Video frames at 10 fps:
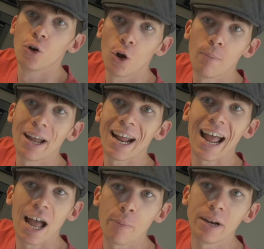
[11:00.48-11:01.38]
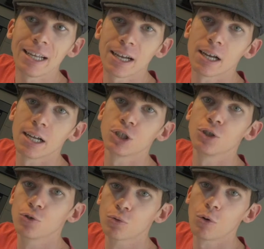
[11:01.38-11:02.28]
No matter how many cards
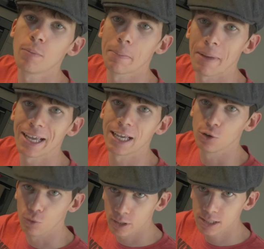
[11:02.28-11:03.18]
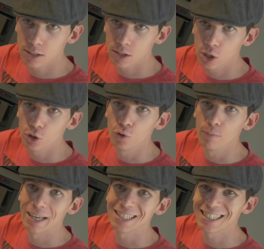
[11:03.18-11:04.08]
you draw by making noise, you
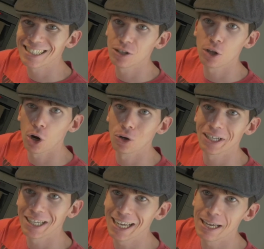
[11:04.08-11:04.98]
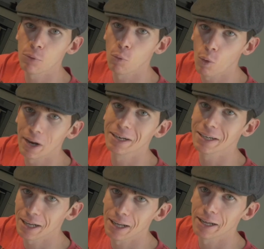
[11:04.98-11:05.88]
may still only keep one
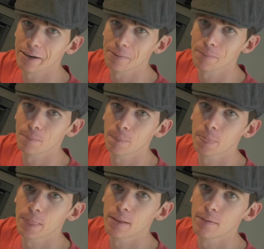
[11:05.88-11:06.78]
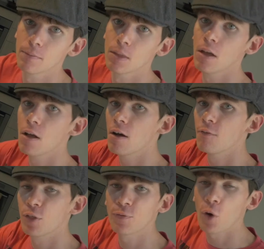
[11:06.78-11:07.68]
card.
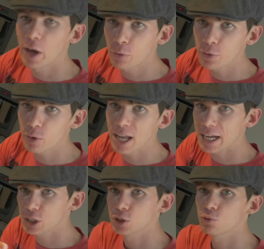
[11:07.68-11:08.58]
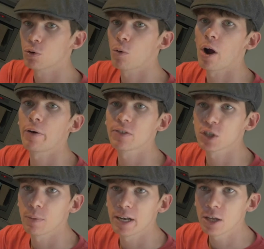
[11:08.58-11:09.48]
For the final 3 actions requiring the
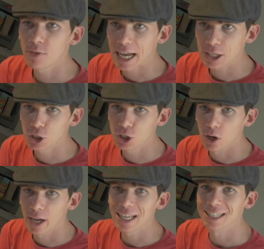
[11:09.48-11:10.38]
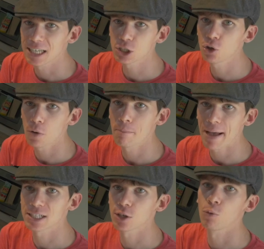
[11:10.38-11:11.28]
spending of an action die, it does not
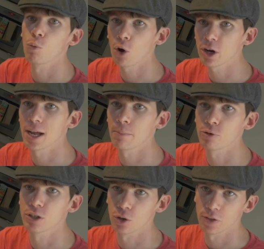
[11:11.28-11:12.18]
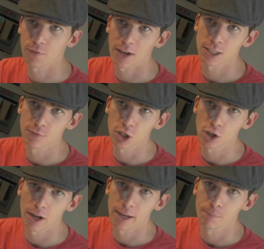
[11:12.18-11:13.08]
matter what number is on the face of the
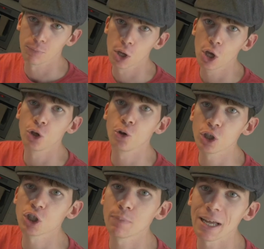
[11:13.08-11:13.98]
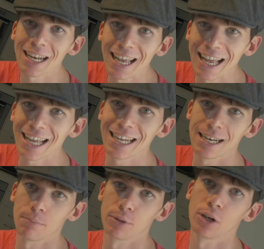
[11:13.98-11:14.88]
die. You can spend any
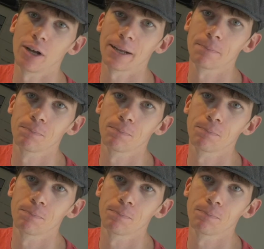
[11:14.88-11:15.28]
number die.